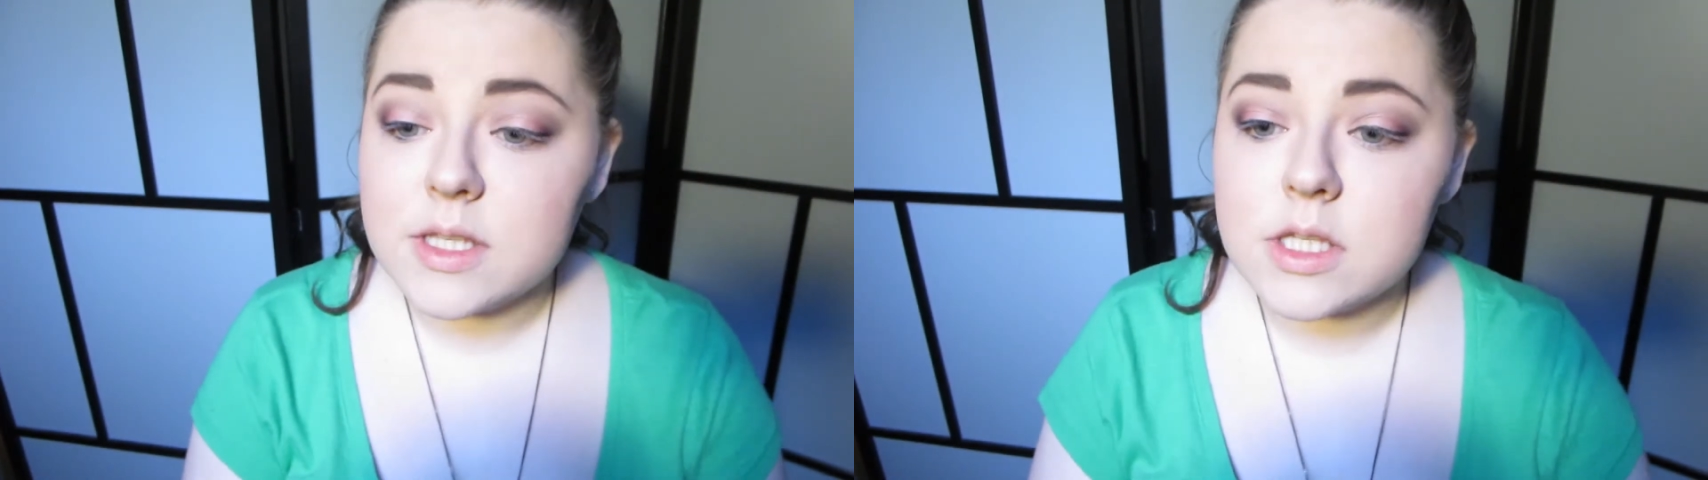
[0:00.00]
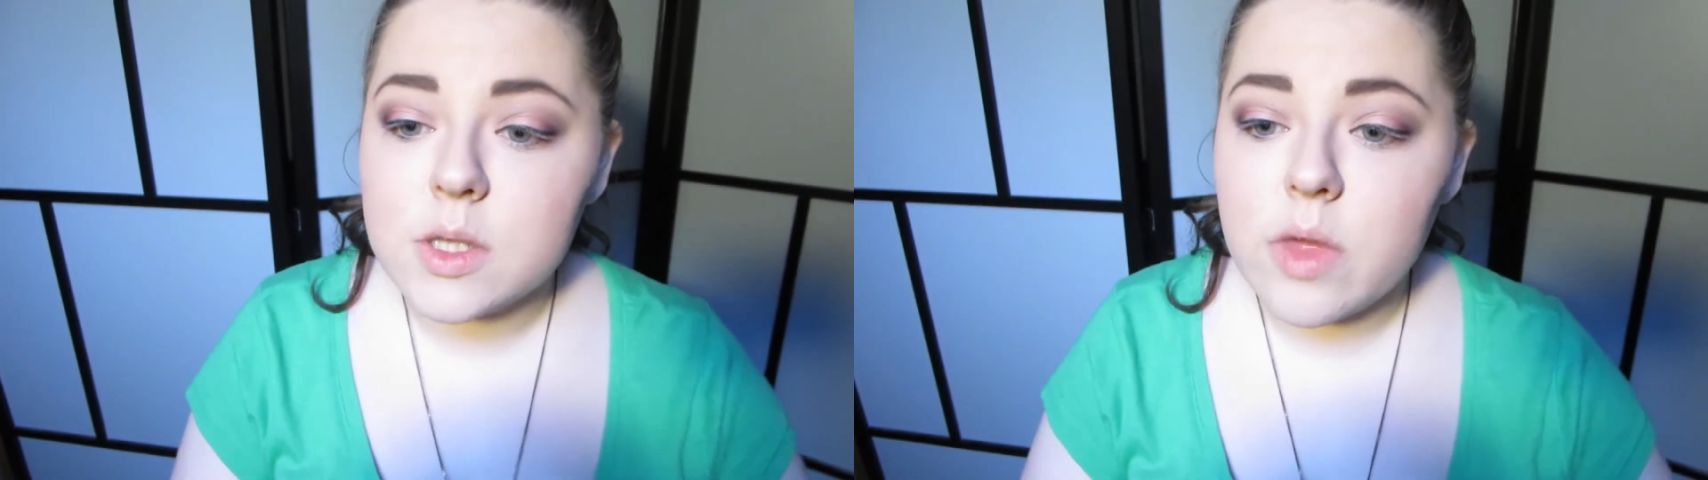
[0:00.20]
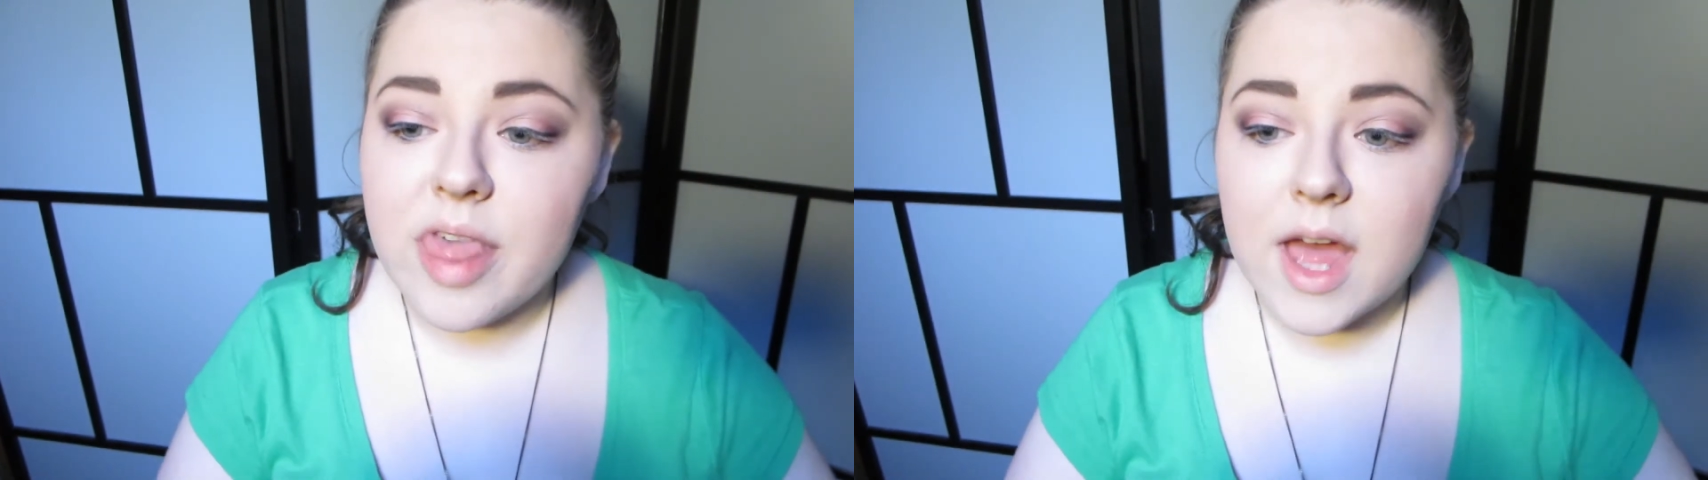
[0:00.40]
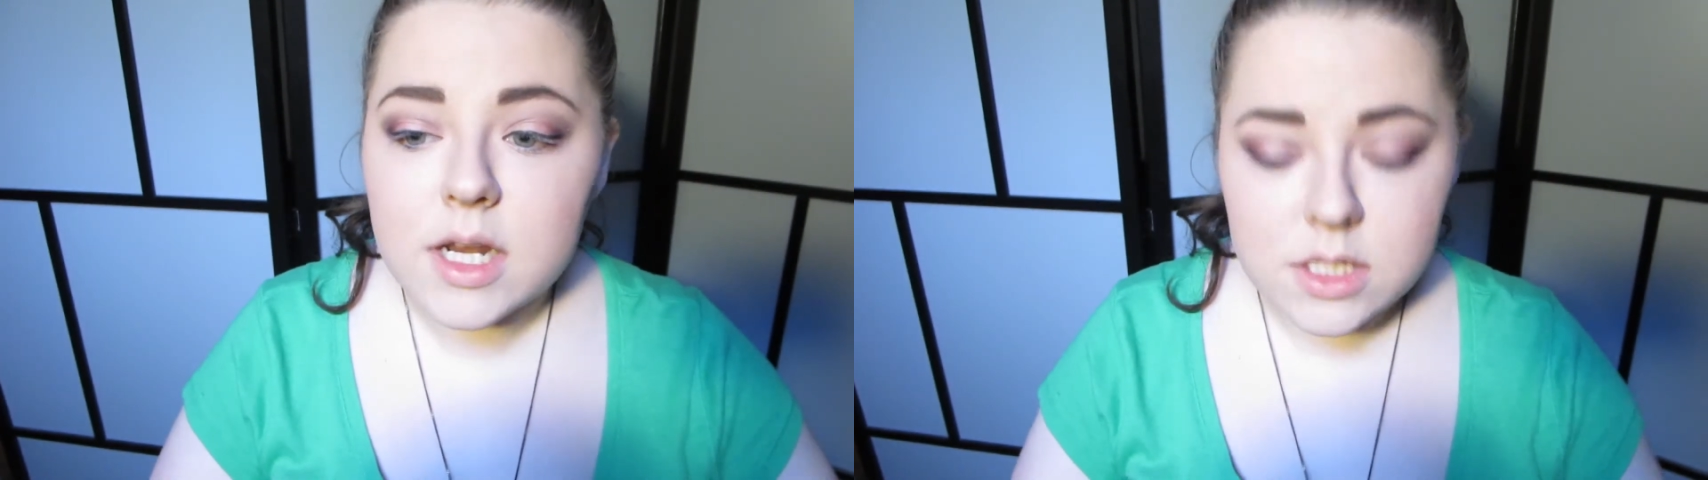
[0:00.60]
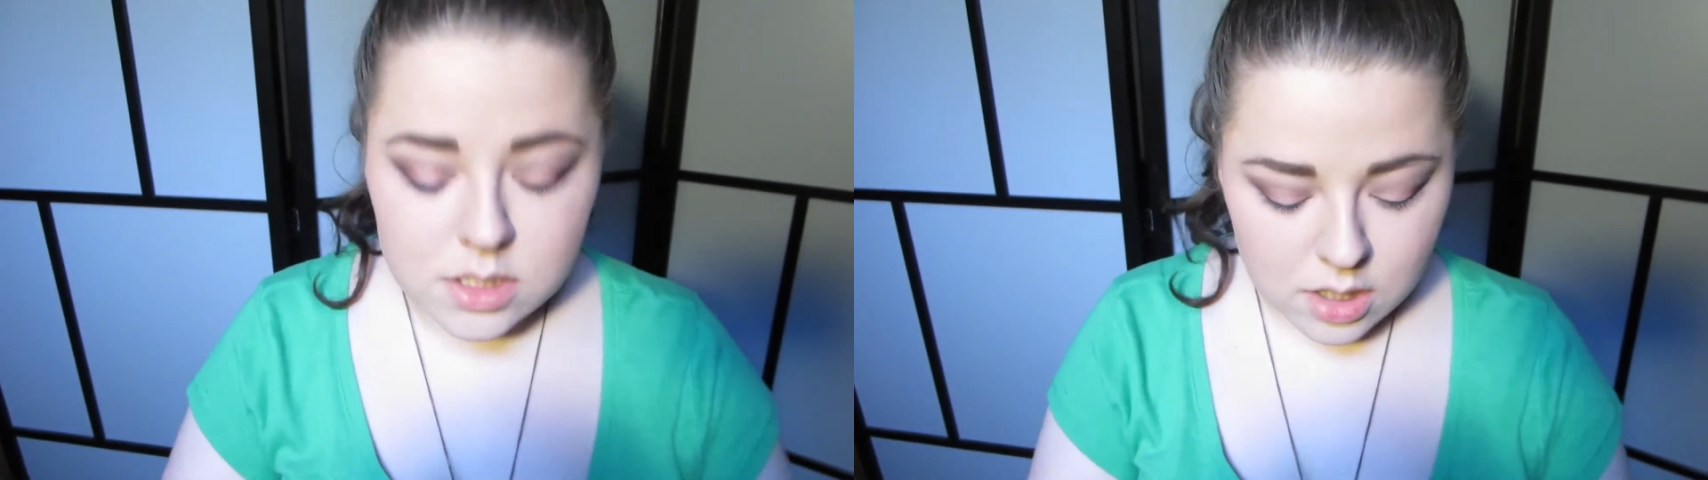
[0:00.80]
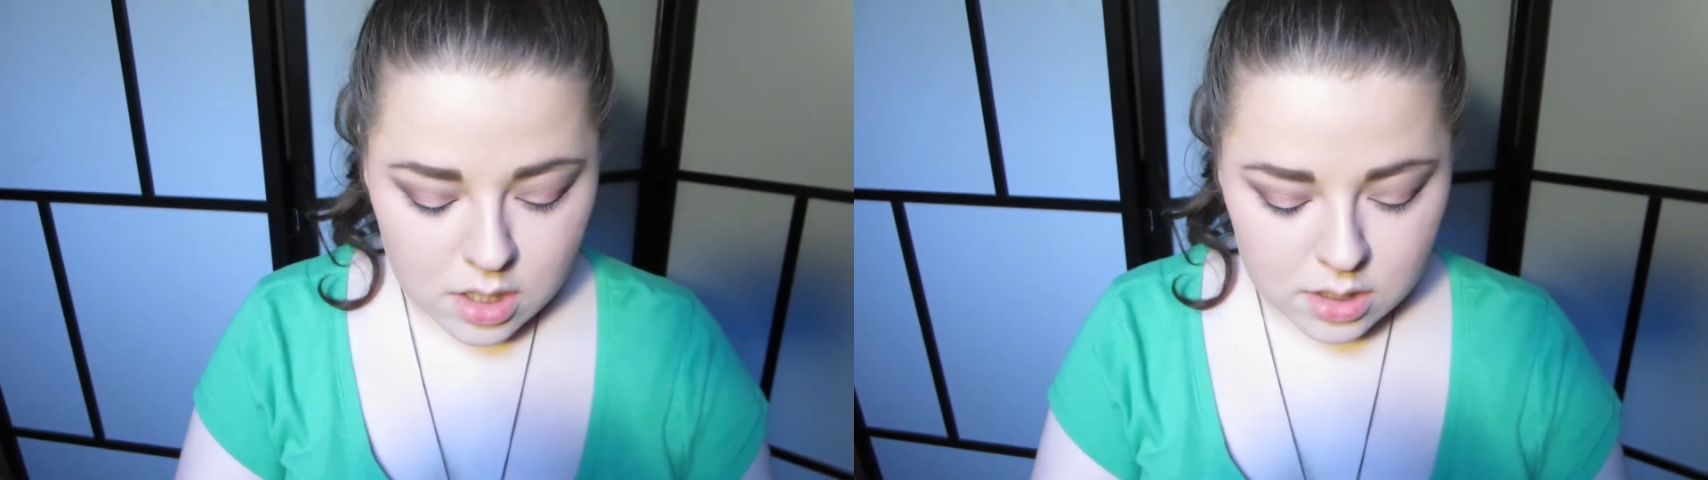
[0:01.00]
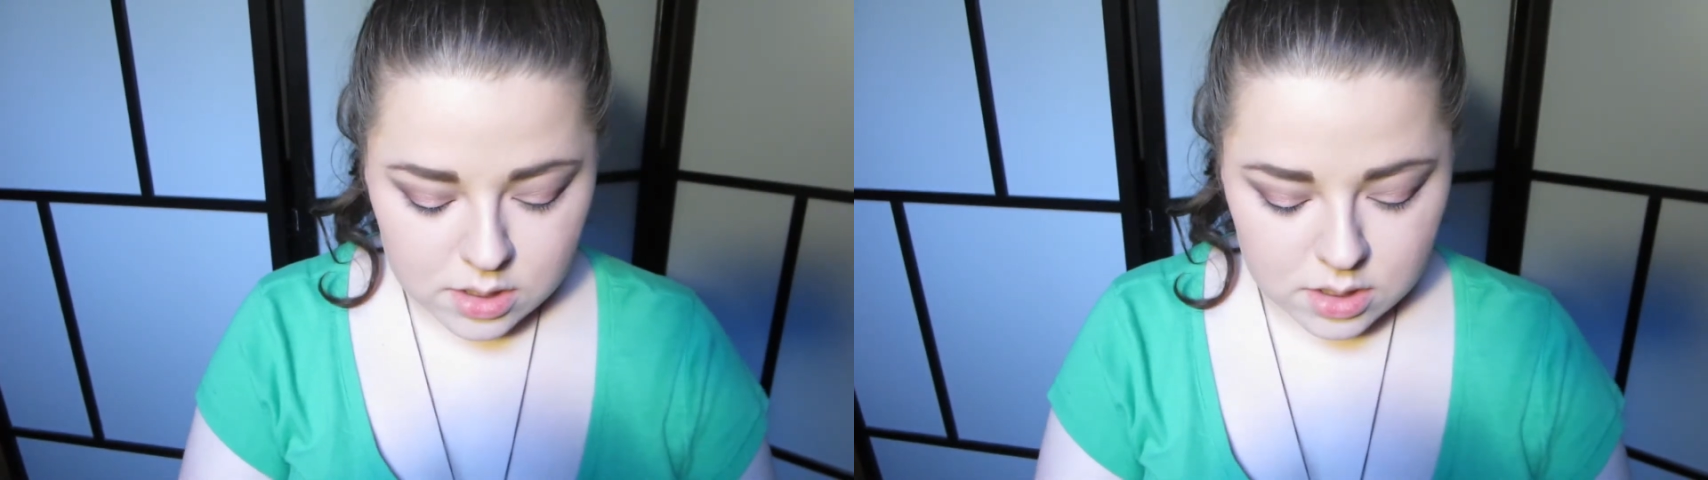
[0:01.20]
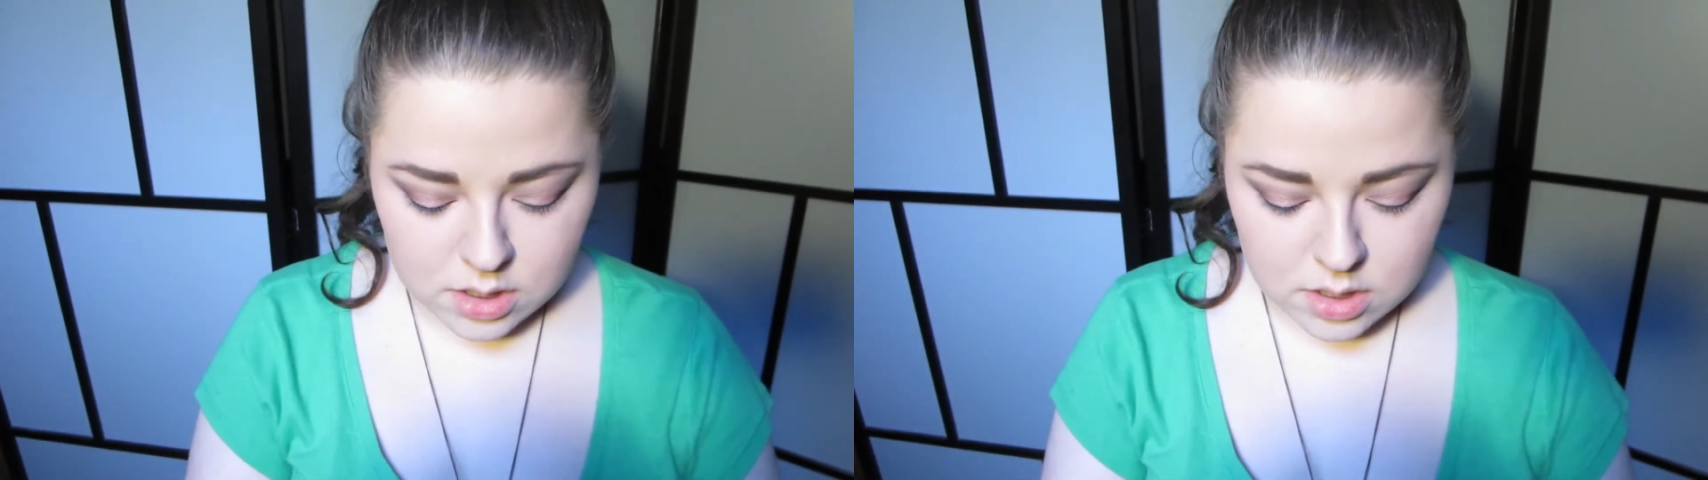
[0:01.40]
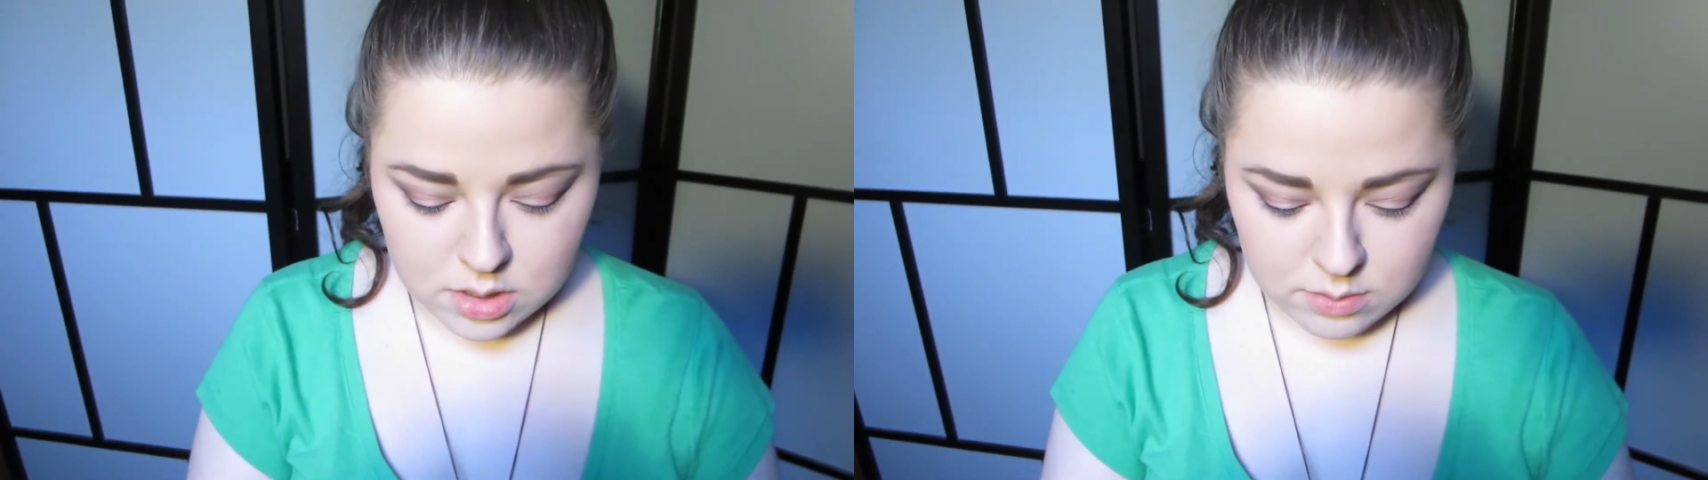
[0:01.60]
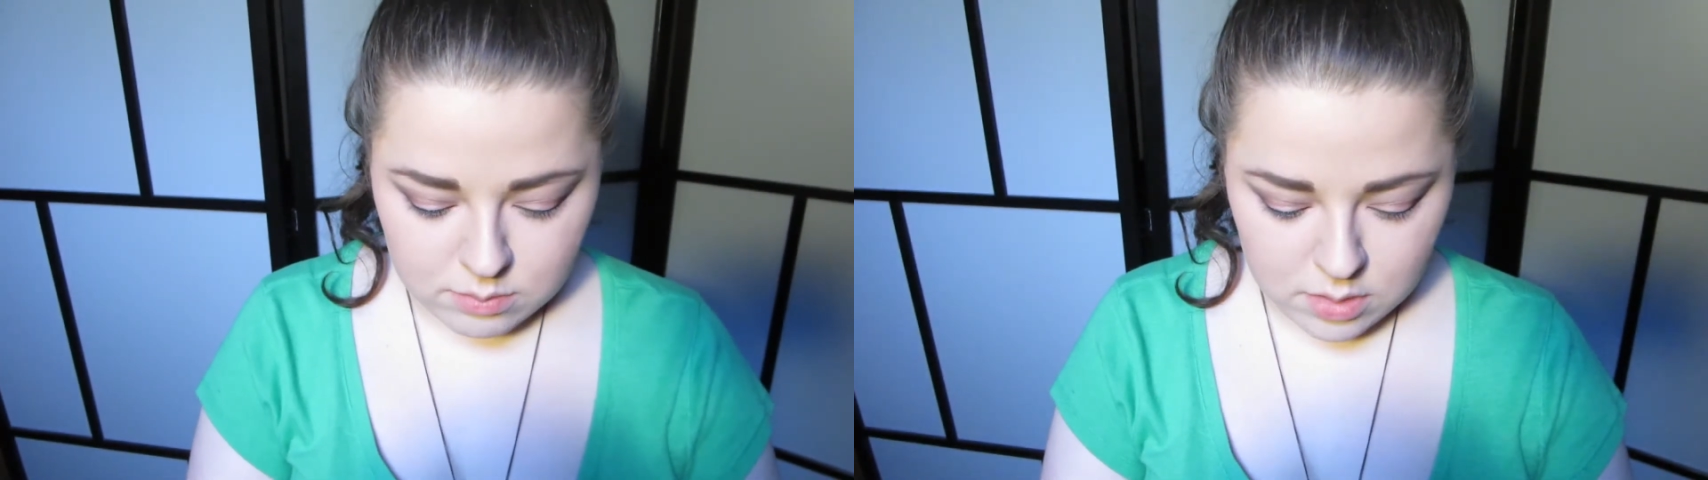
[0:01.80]
so that is
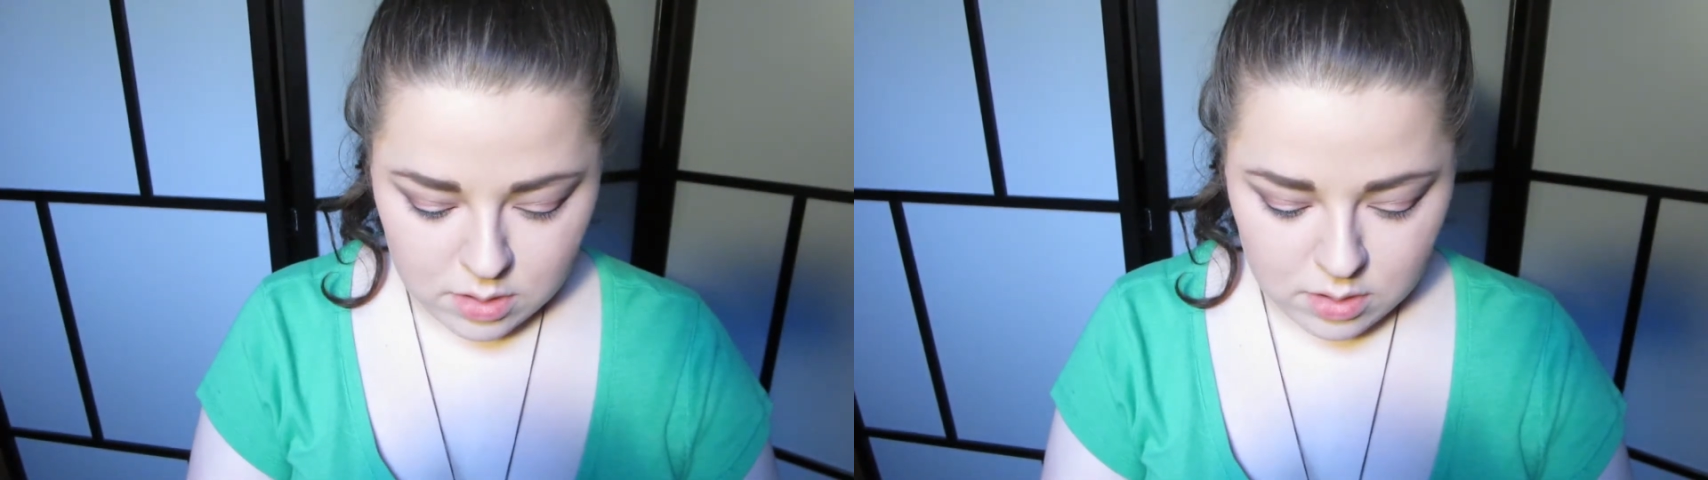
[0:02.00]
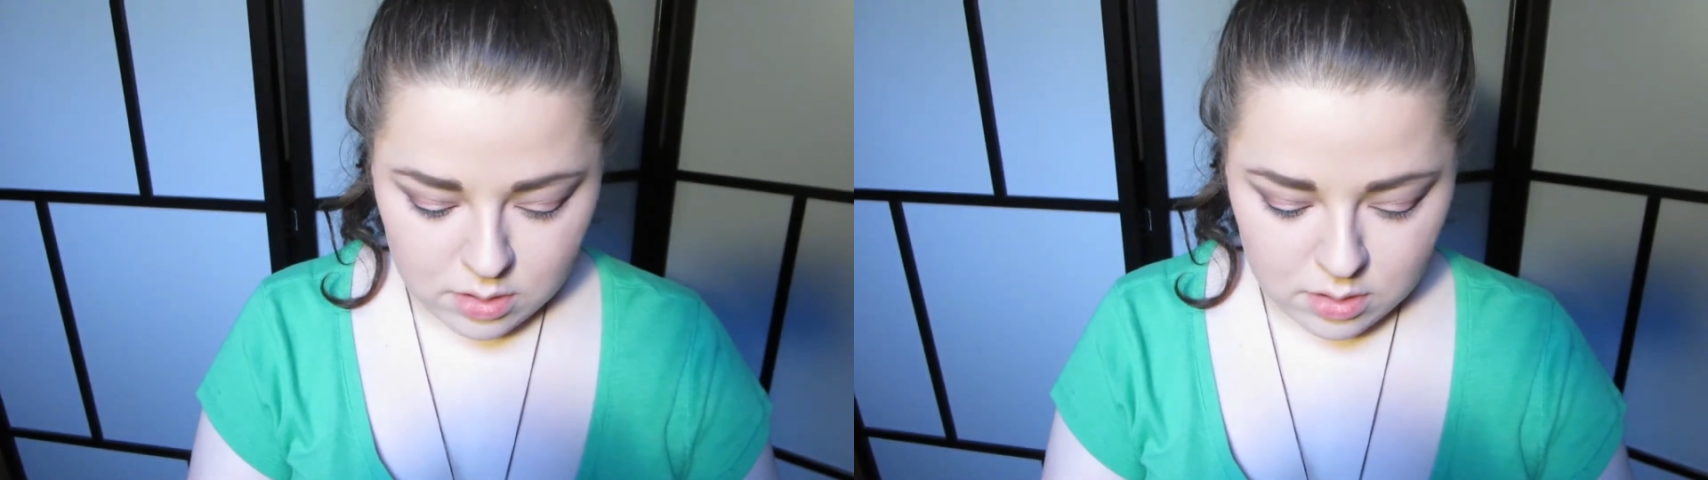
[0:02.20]
awesome.